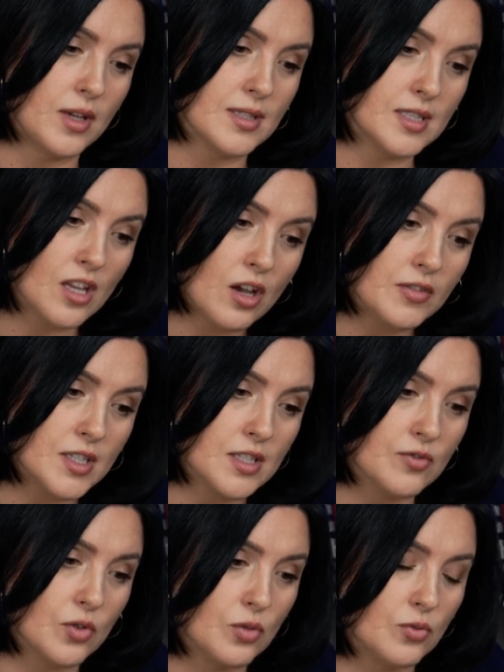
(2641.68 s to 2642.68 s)
their
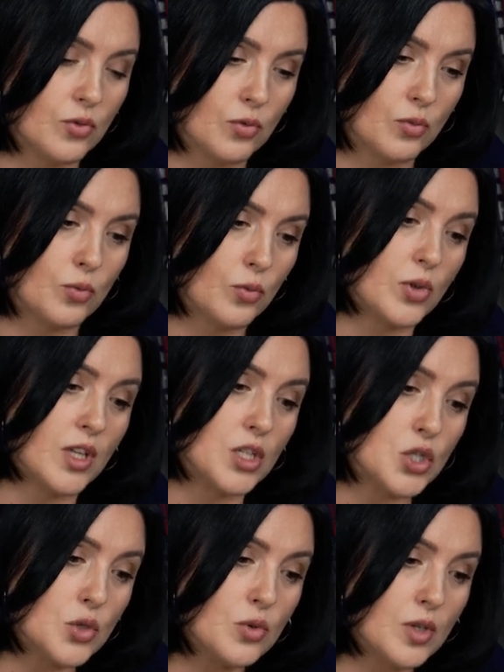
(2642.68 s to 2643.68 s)
service, for what they're
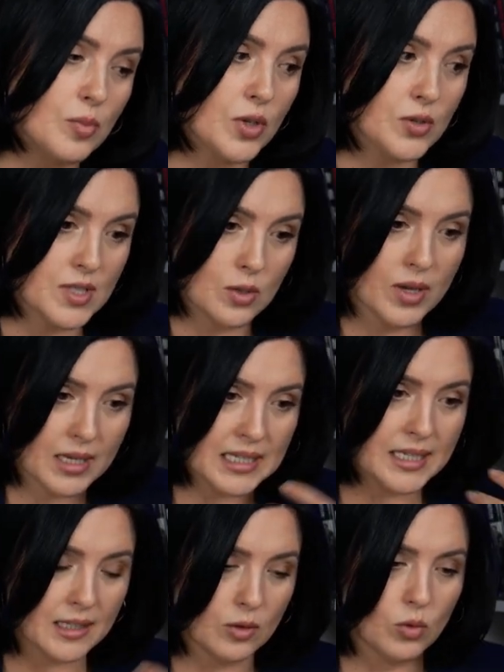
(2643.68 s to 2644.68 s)
doing, because they were
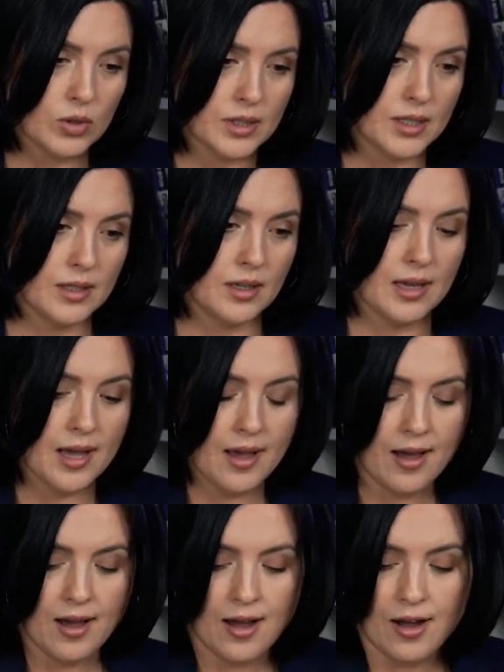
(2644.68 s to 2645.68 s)
clearly all in the
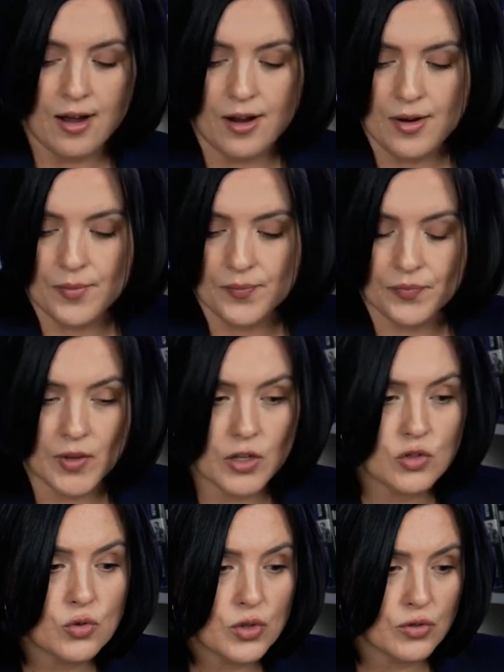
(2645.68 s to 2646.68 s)

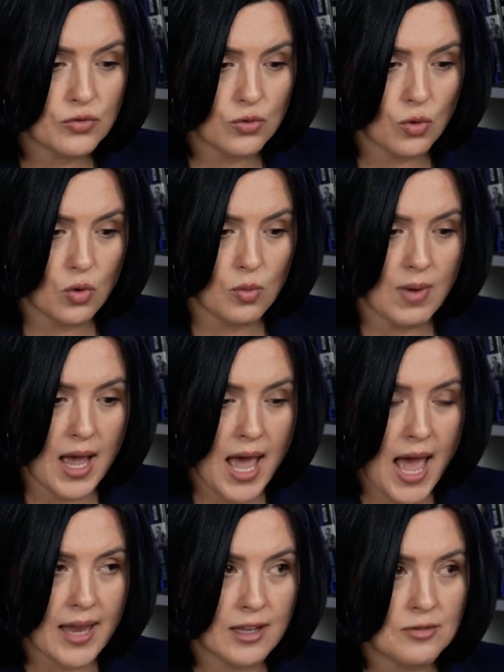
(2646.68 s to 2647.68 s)
uniform,
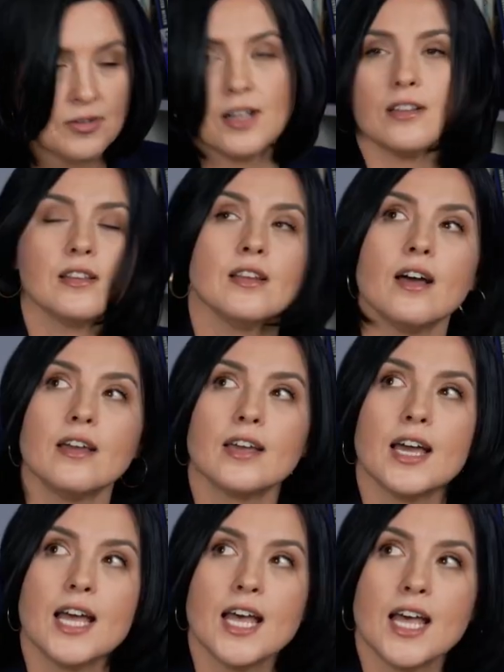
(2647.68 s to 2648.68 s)
and it felt
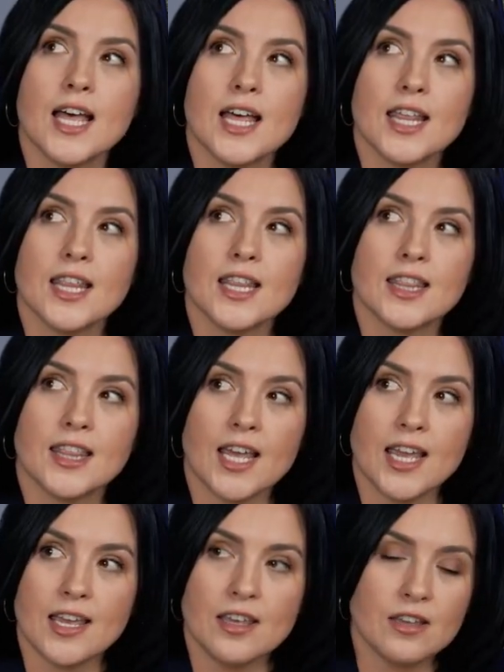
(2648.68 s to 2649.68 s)
like
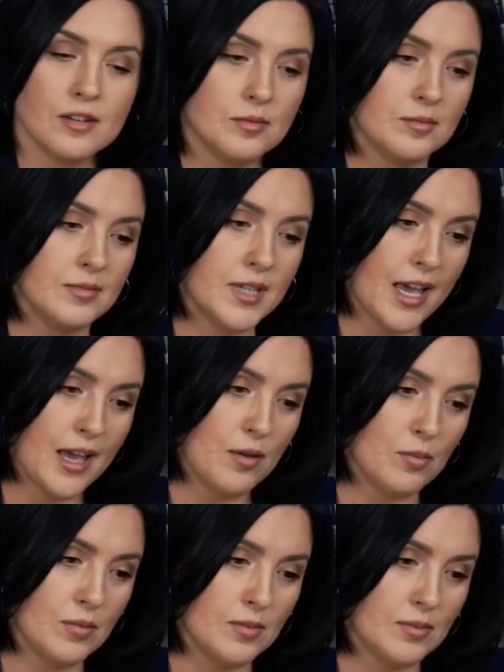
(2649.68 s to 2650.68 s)
they
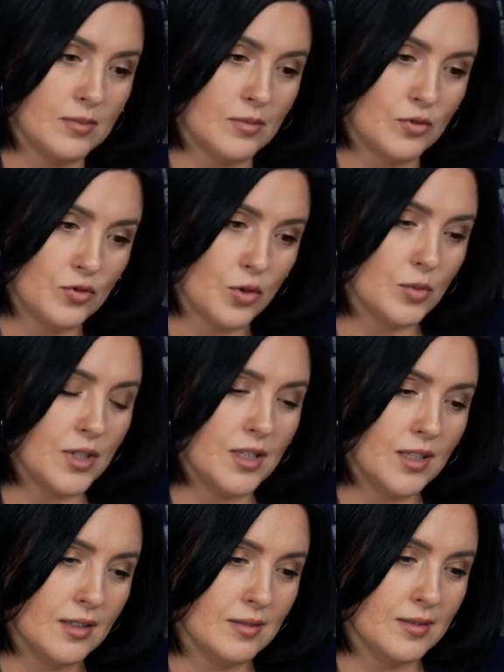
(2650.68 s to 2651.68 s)
came from
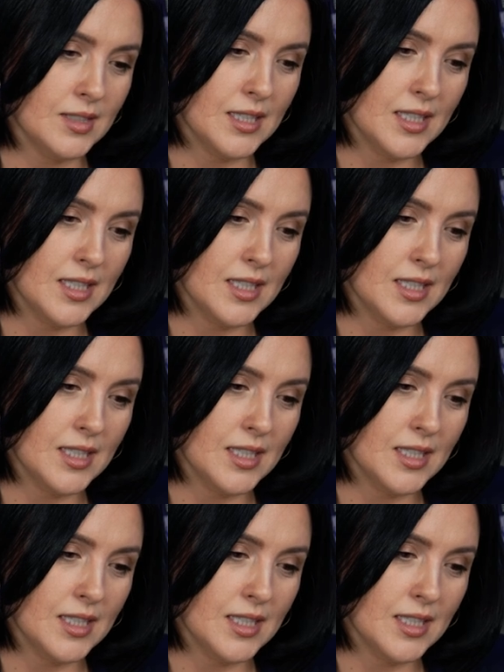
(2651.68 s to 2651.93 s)
the